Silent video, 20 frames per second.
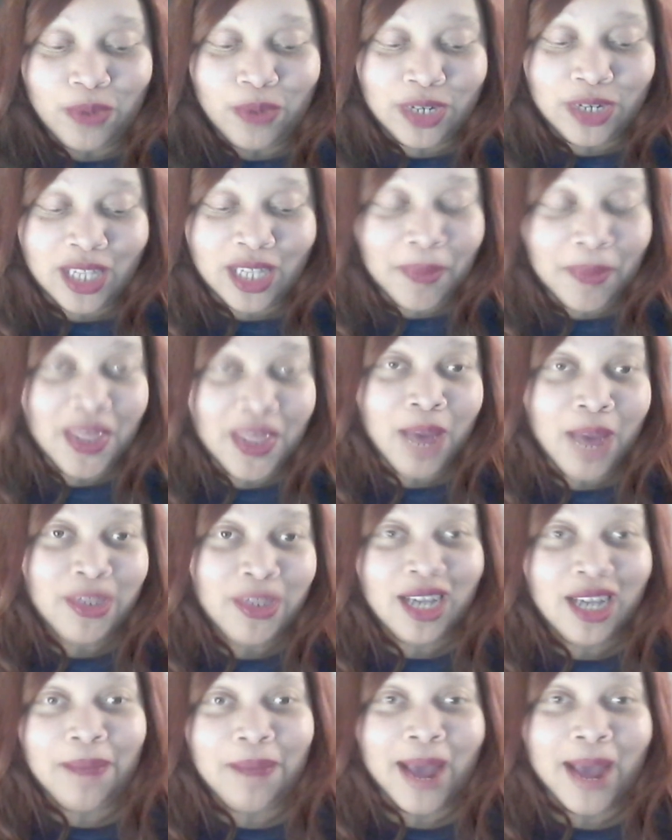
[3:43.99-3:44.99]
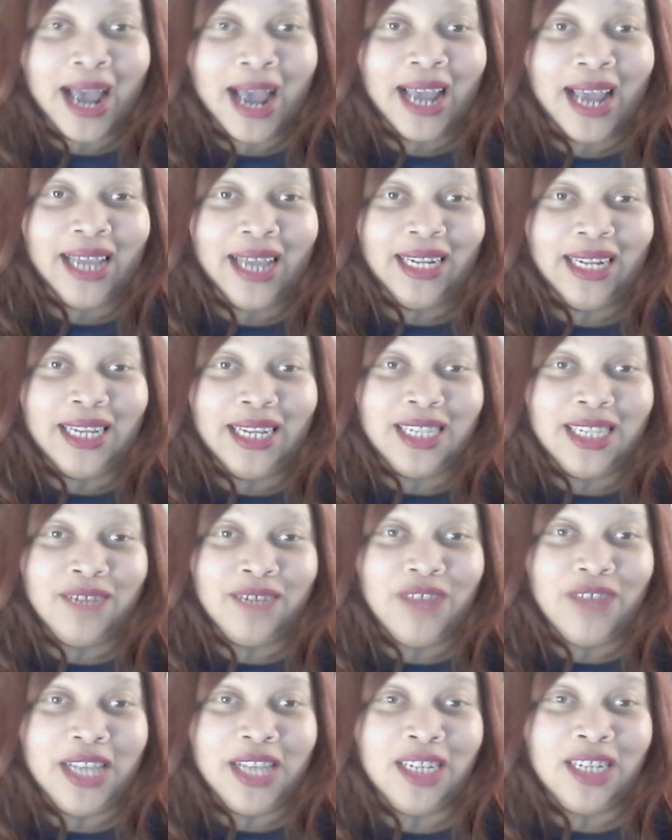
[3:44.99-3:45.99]
which is something that was on my list
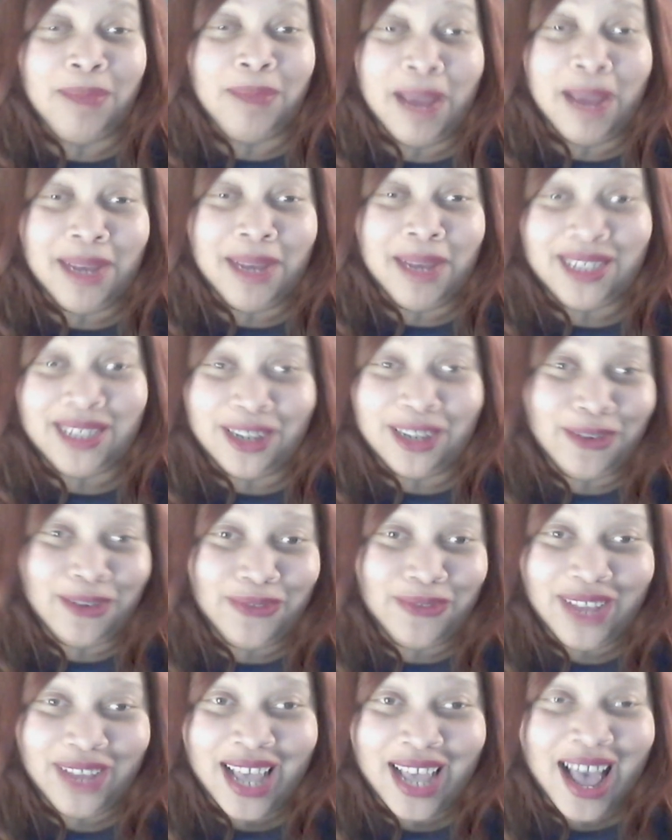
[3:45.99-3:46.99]
of things to buy myself.